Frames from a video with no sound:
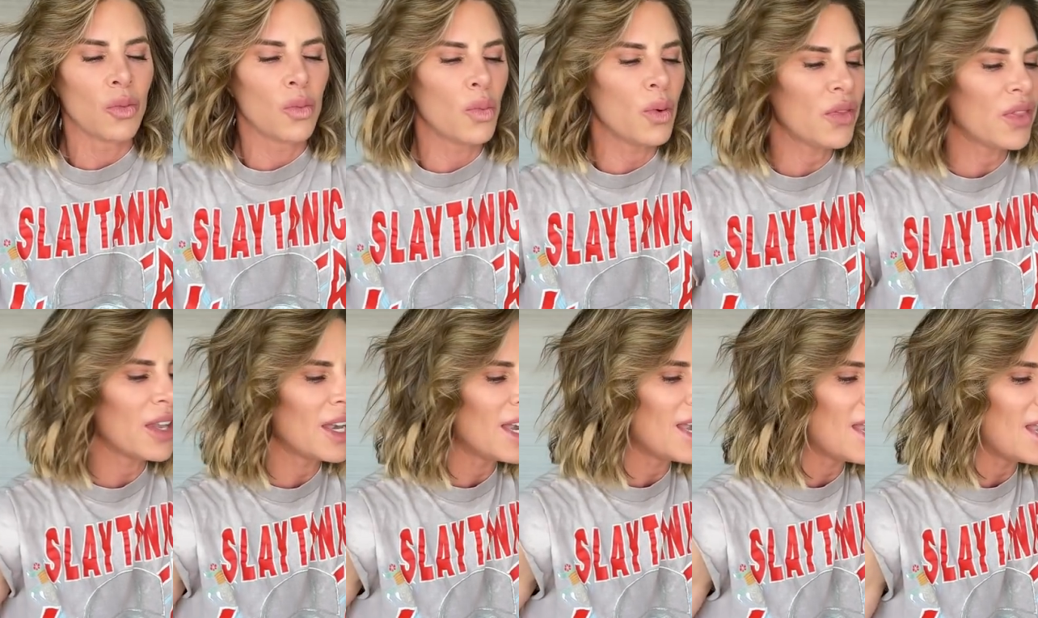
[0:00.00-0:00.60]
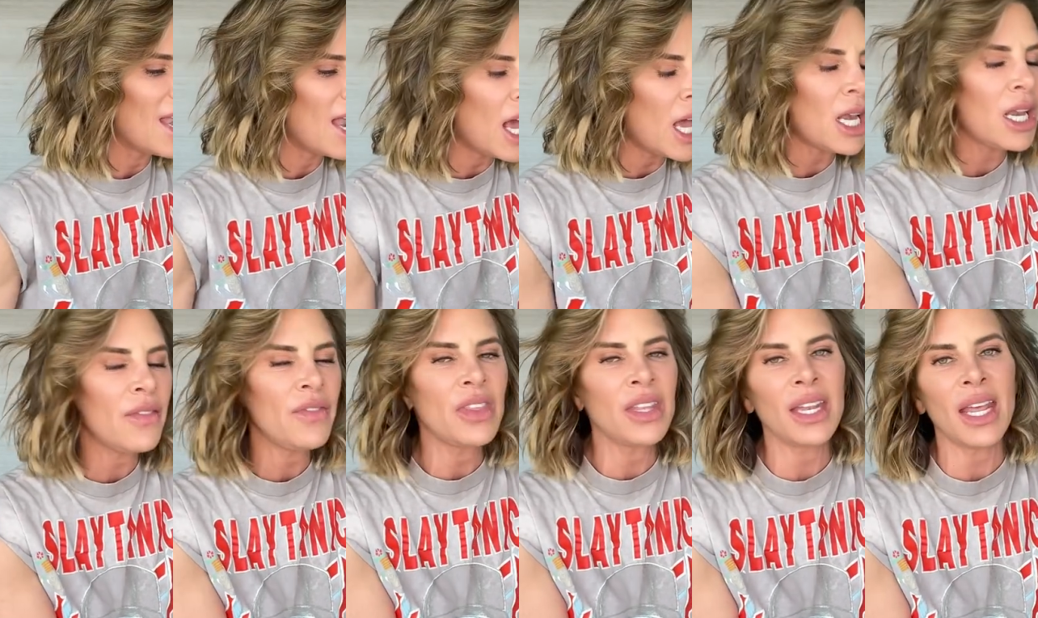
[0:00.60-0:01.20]
with
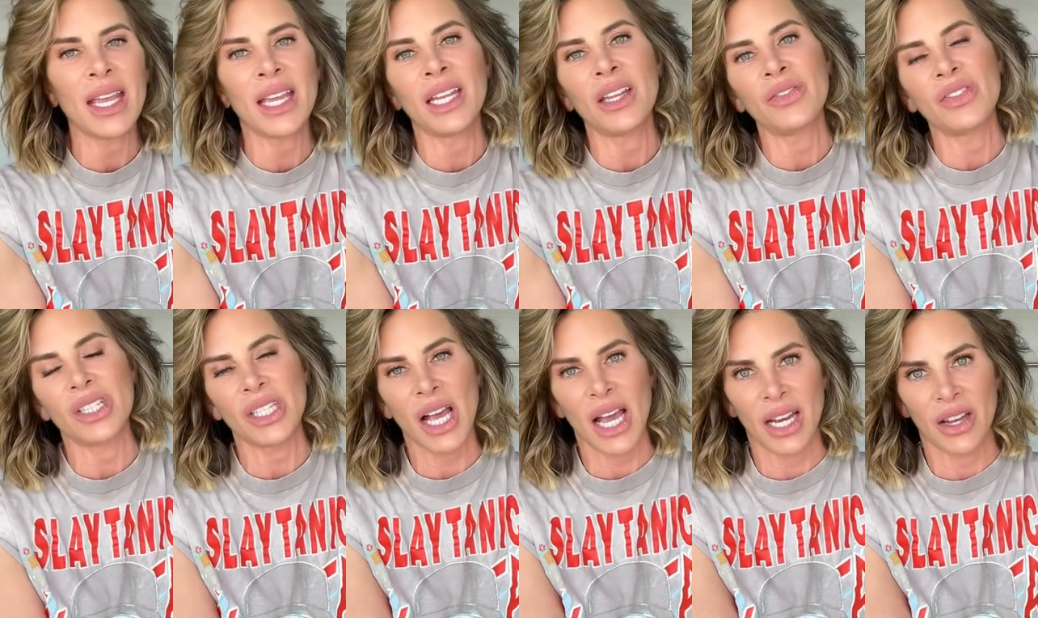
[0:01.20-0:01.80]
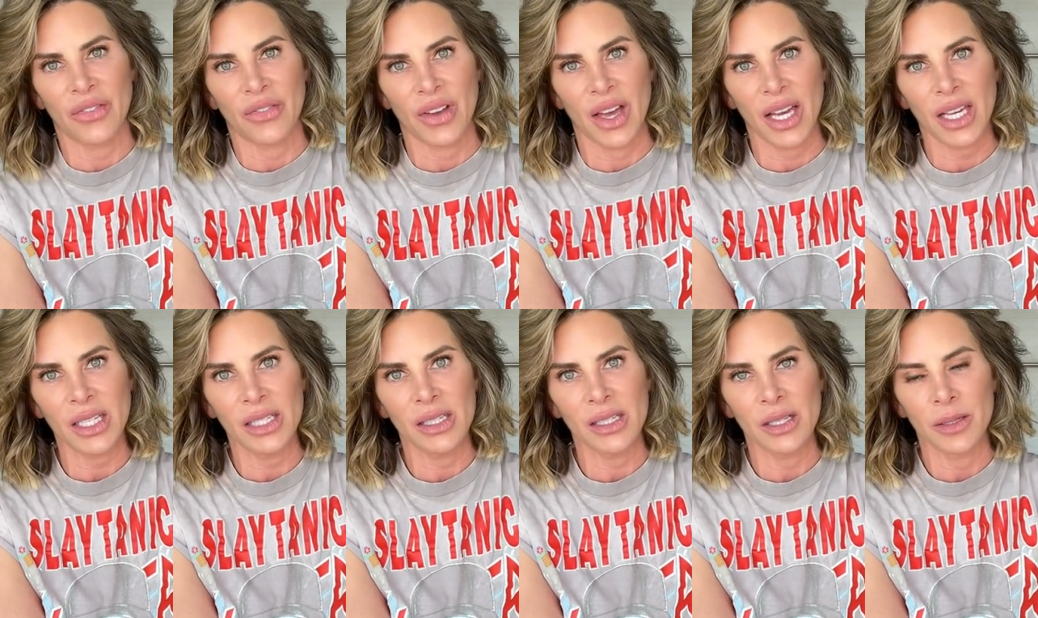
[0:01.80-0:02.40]
none of the negative side
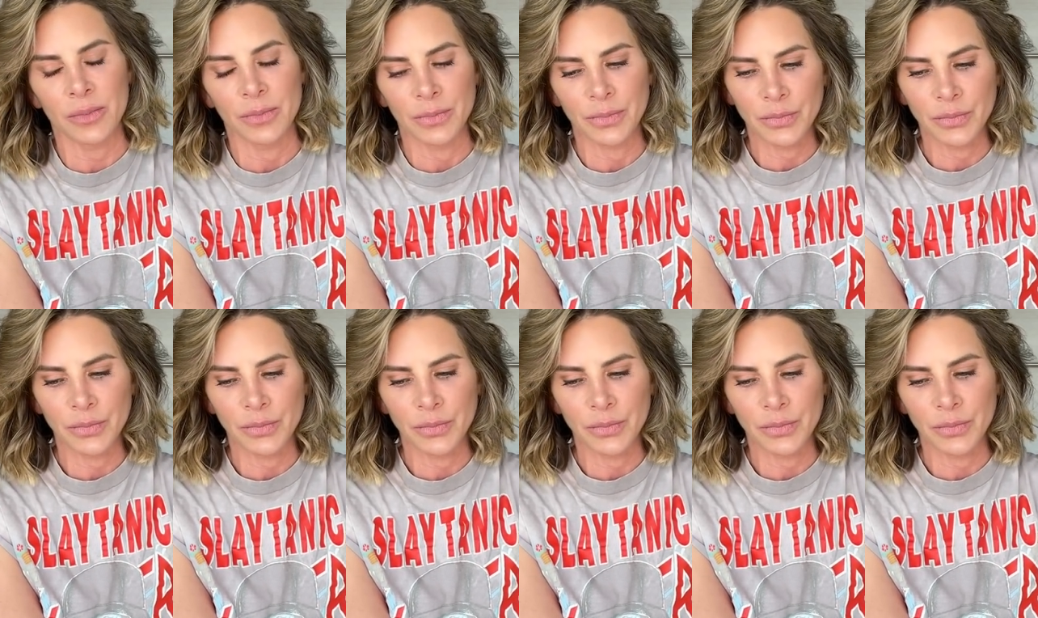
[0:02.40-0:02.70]
effects,